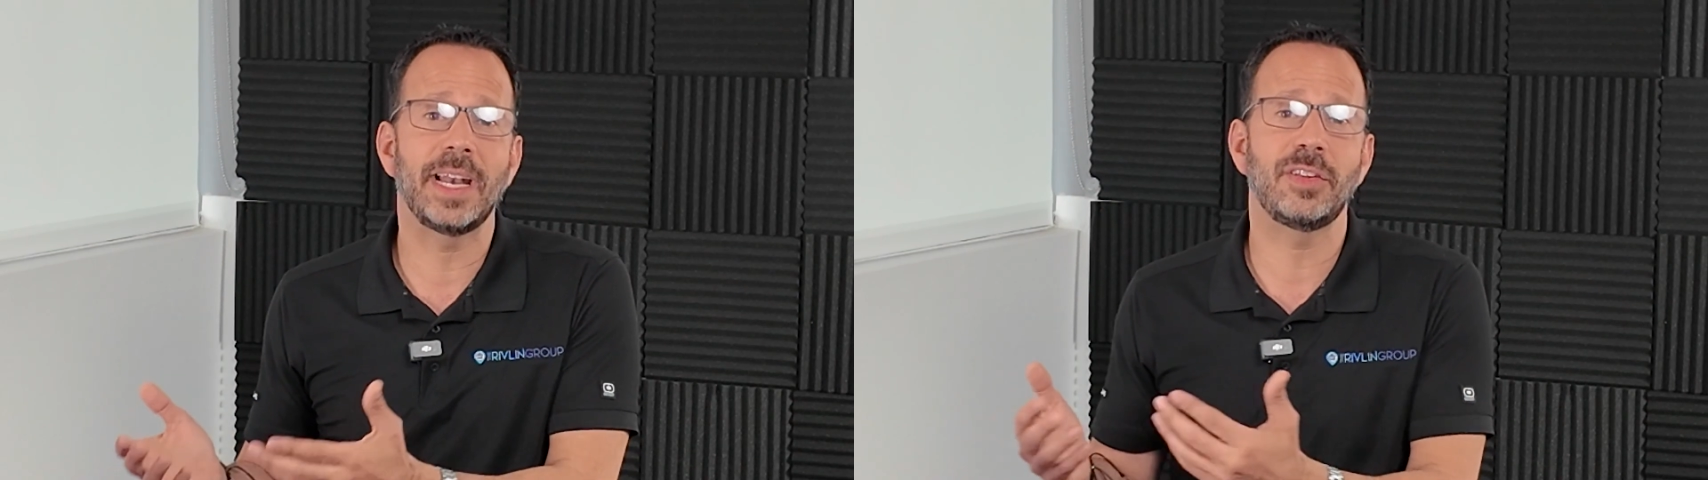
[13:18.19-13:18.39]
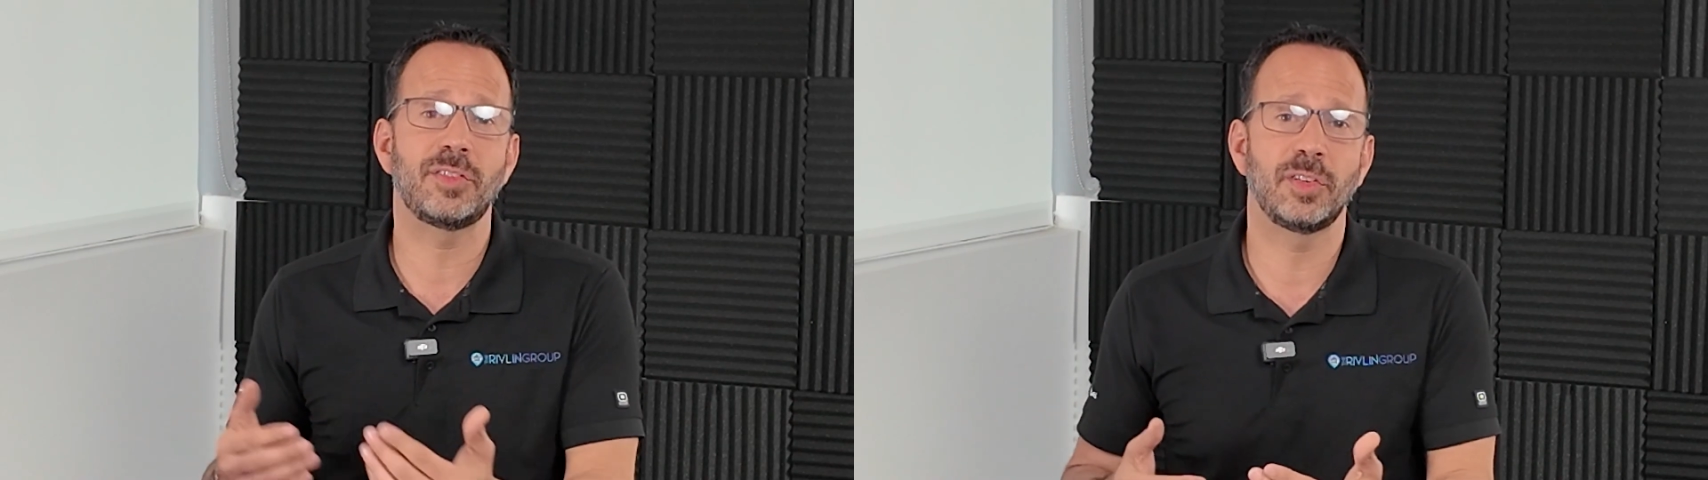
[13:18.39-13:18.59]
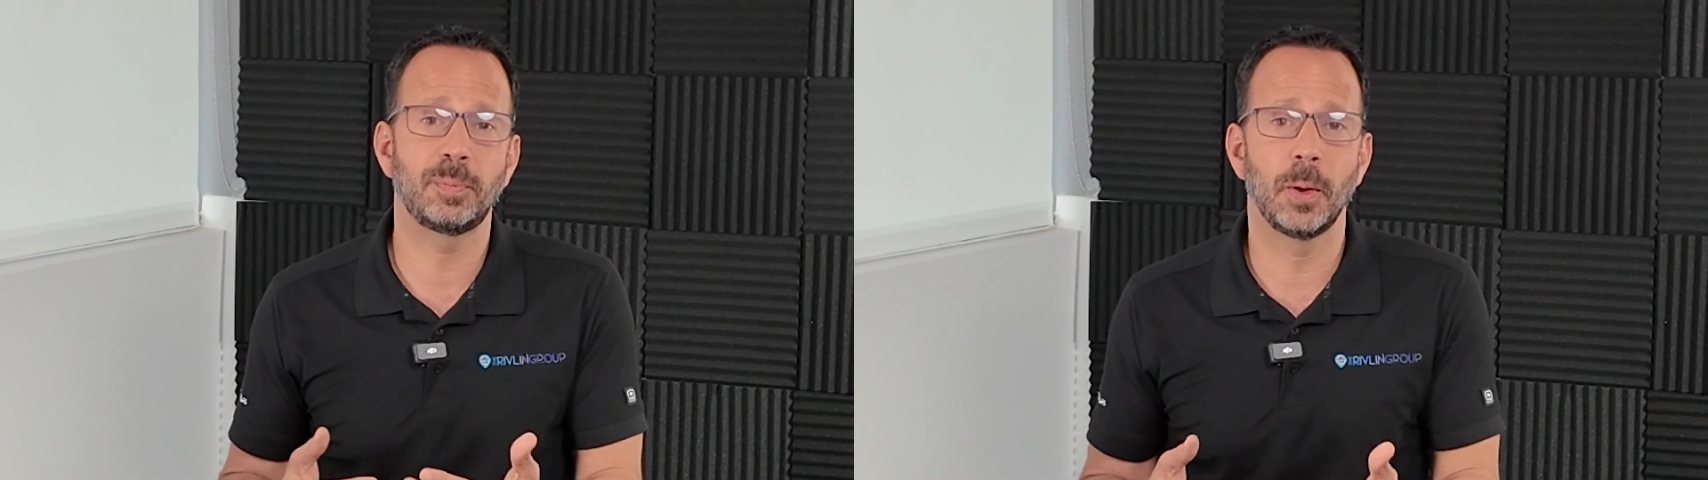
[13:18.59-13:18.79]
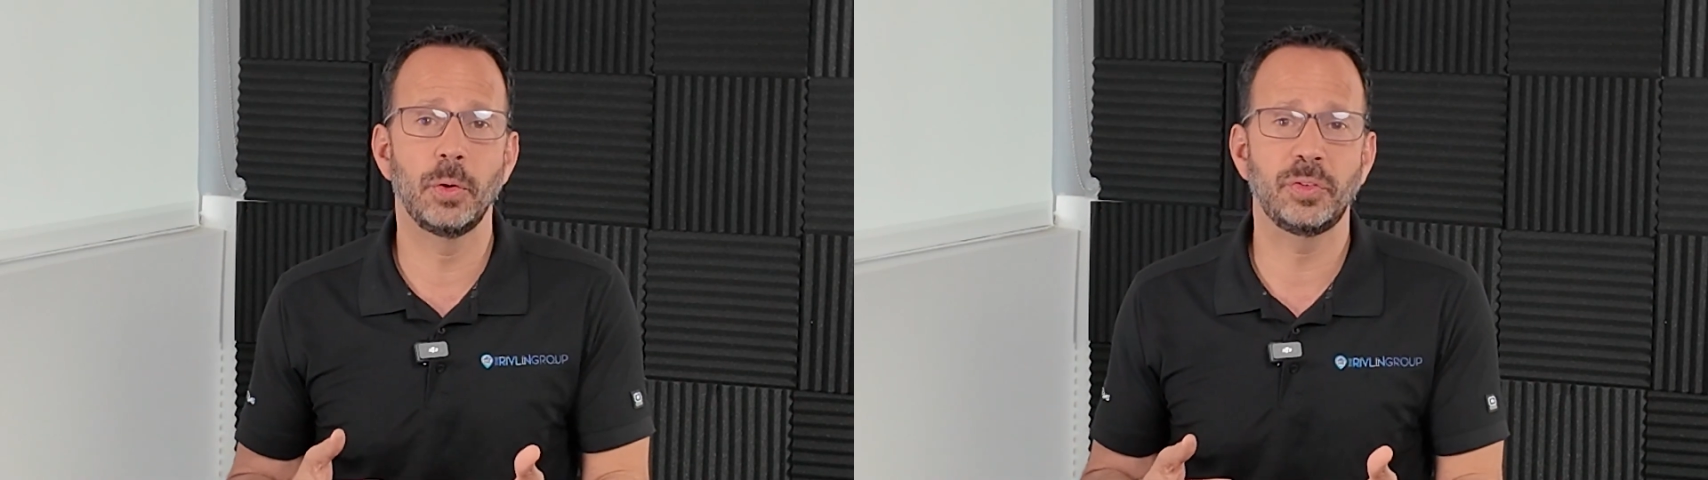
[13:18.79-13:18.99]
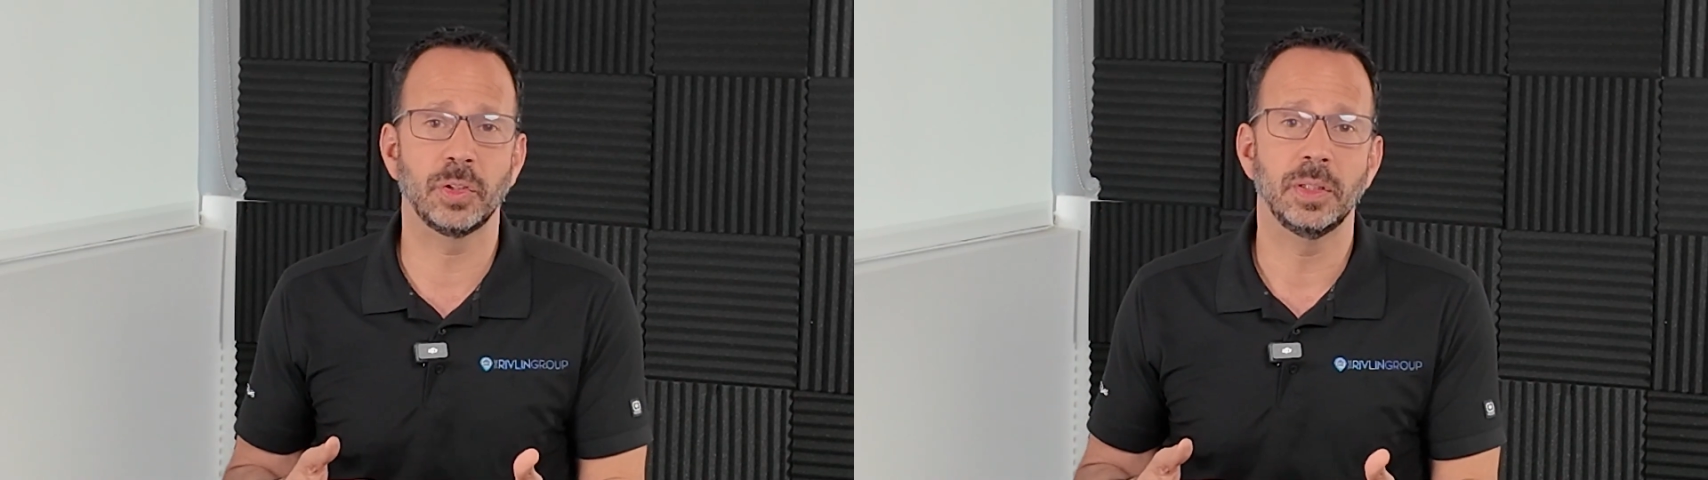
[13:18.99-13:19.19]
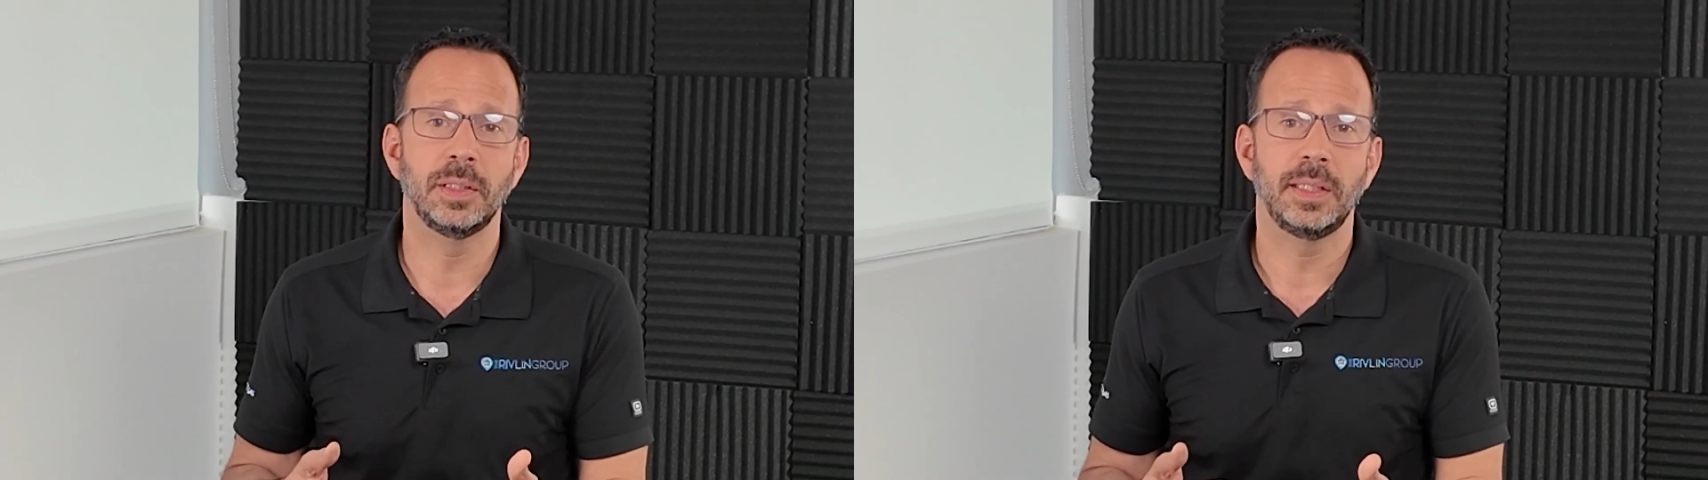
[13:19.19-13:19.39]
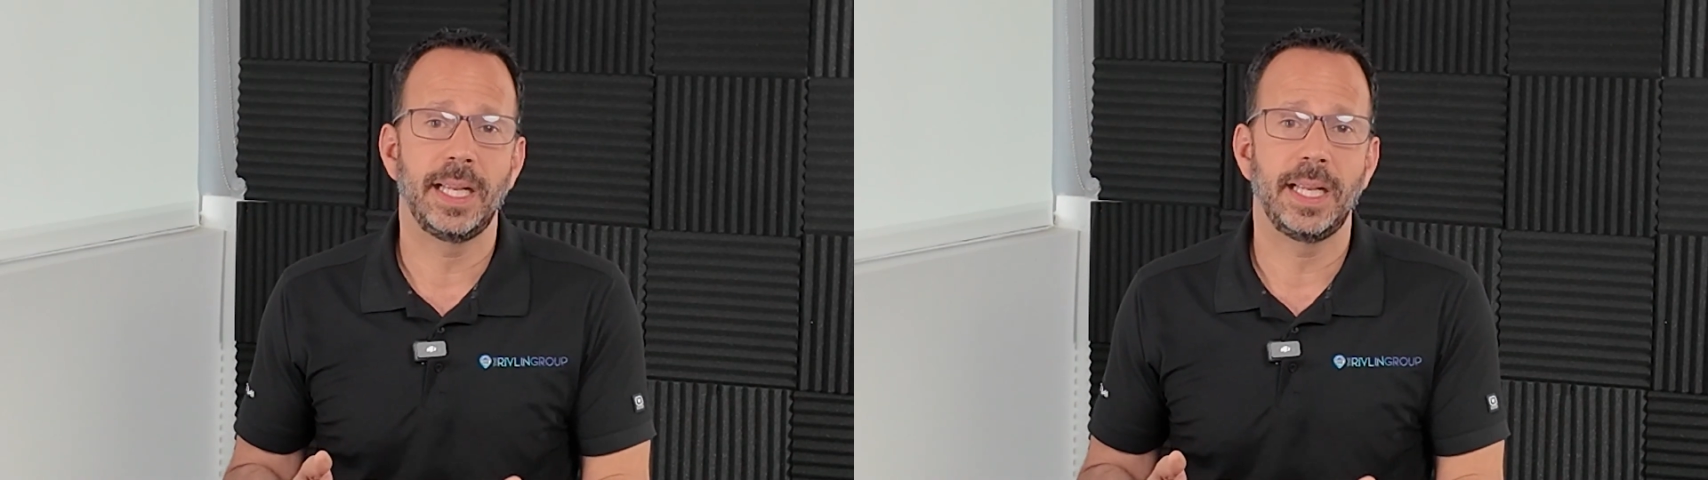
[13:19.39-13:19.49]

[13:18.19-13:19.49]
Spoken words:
at its disposal.